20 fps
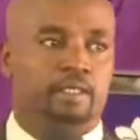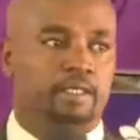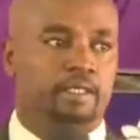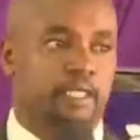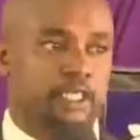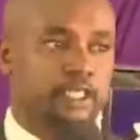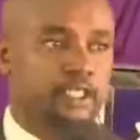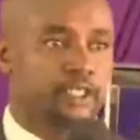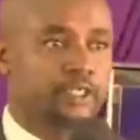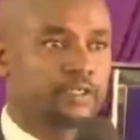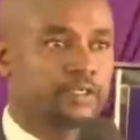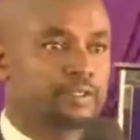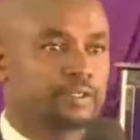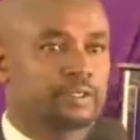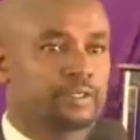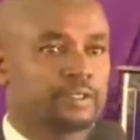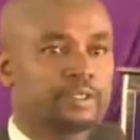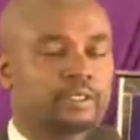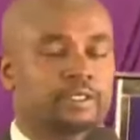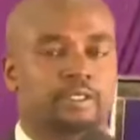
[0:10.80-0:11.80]
Thank you.
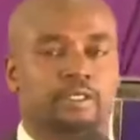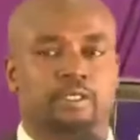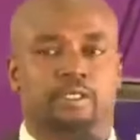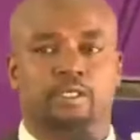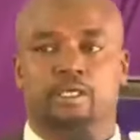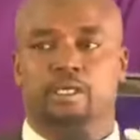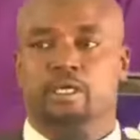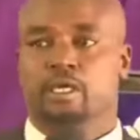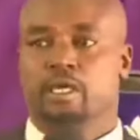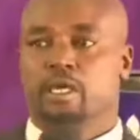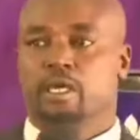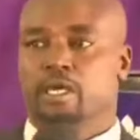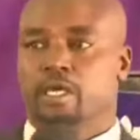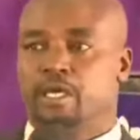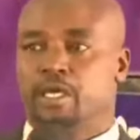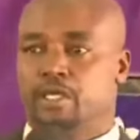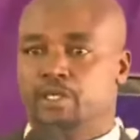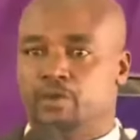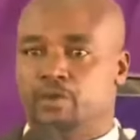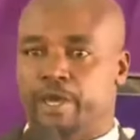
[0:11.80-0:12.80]

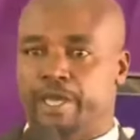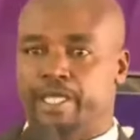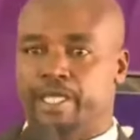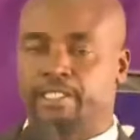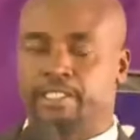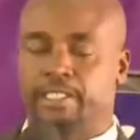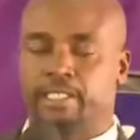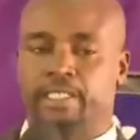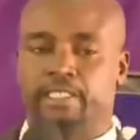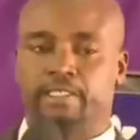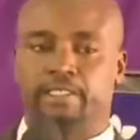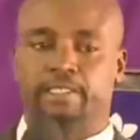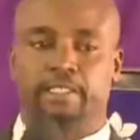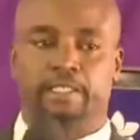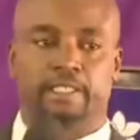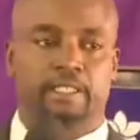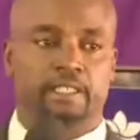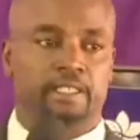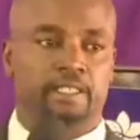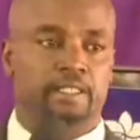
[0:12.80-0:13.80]
Your
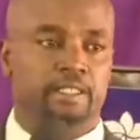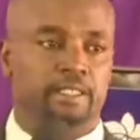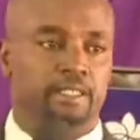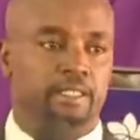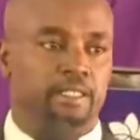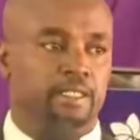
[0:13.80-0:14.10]
Excellency,